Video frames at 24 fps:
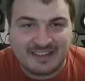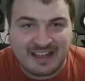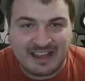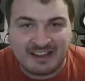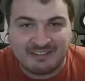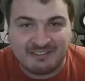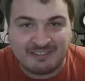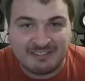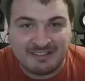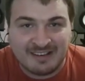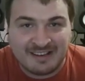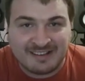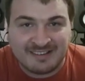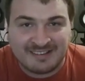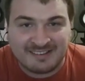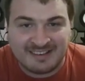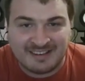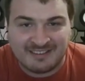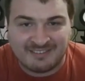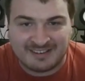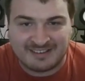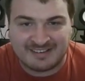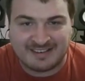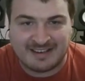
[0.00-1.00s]
Yeah, well, let's
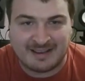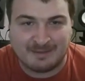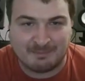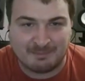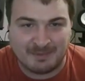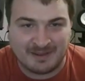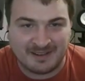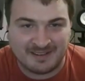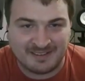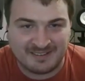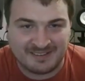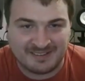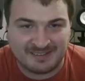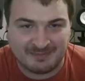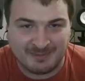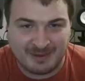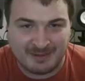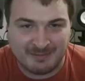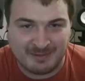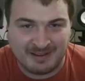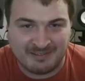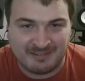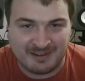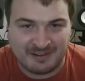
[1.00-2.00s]
see what happens.
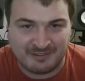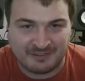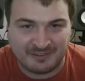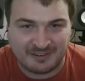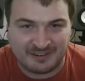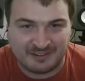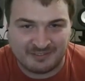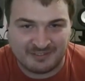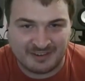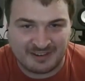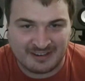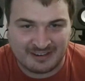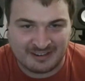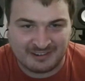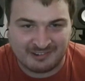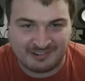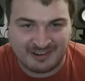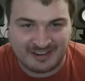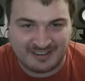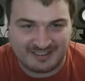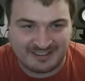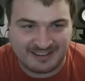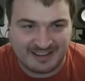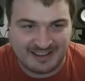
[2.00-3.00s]
Maybe everything will
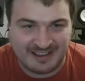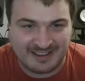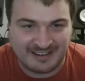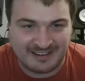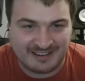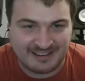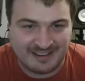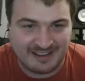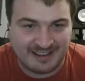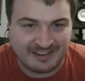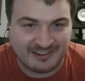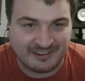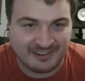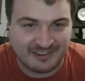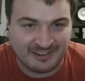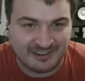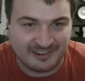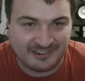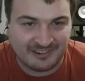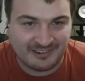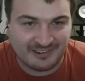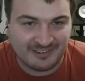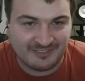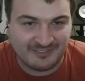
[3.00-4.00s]
crash again. I don't
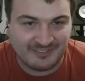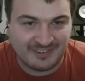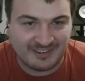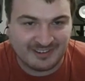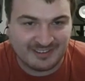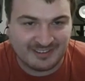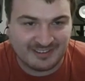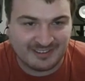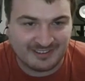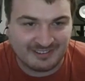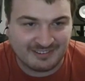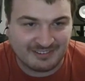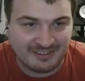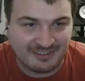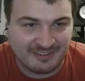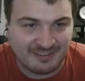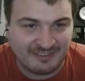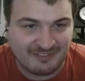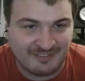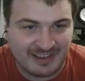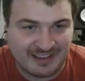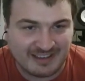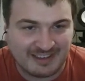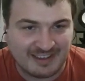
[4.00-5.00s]
know, but I
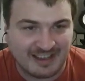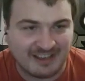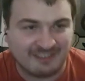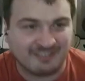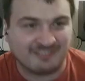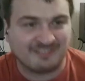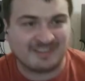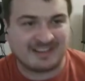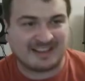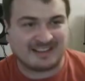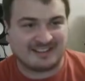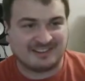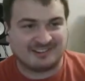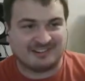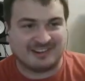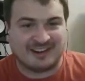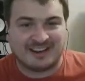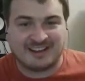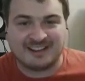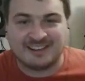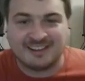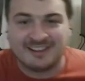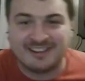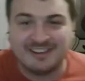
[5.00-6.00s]
will make a
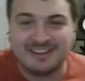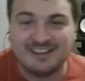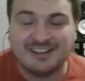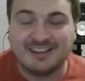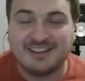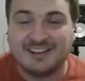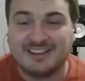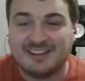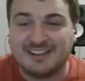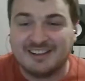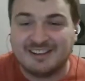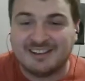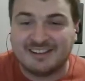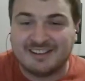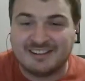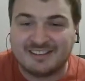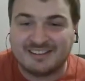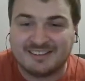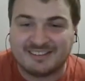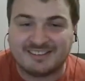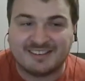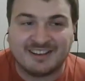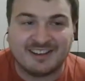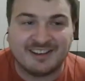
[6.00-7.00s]
try.
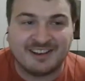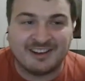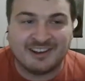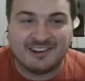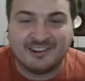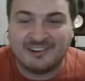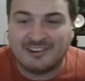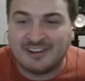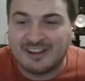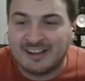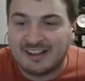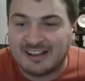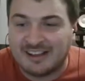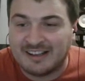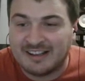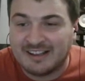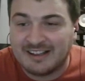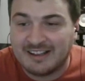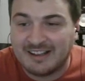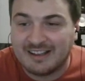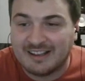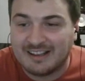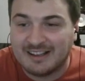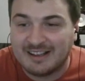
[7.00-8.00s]
So
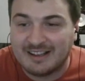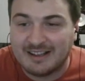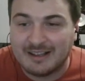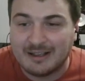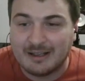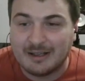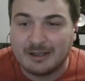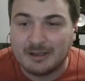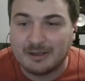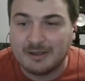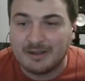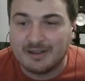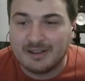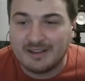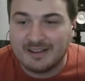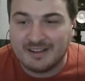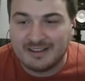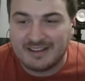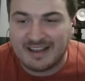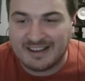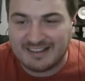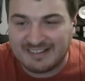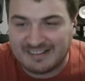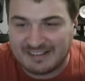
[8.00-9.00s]

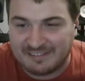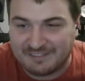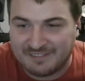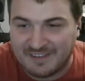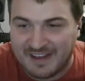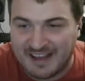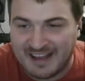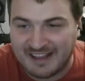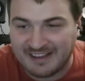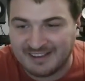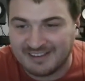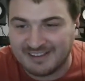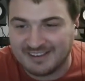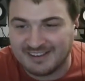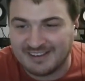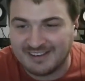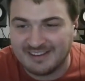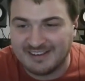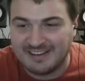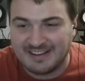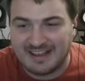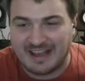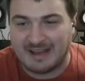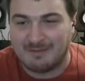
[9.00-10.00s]
yeah, it's a fan.
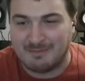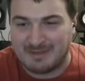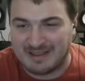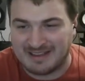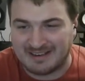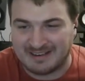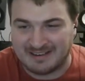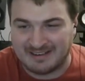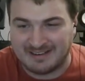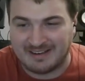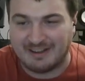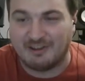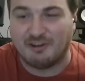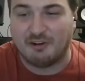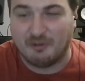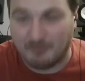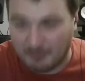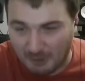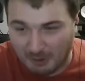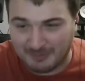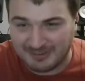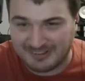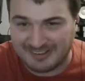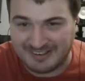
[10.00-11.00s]
I mean,
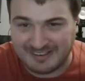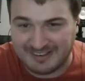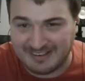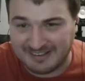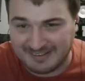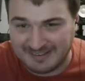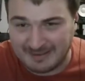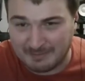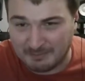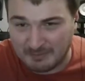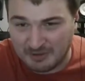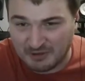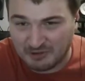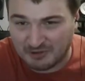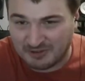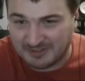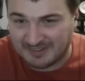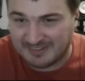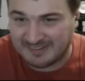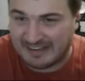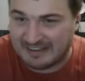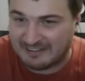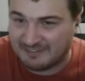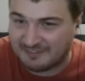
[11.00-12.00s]
obviously the CPU
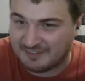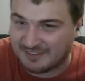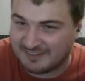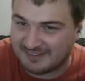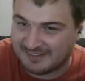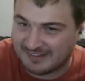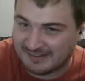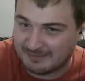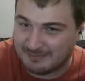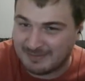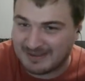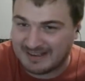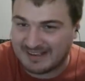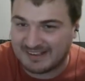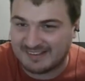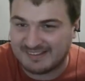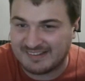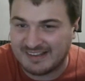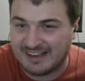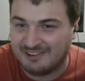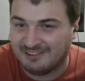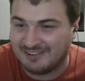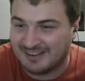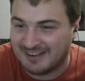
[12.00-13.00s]
itself doesn't make a
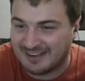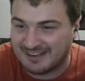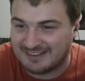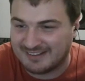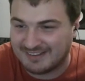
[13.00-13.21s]
sound.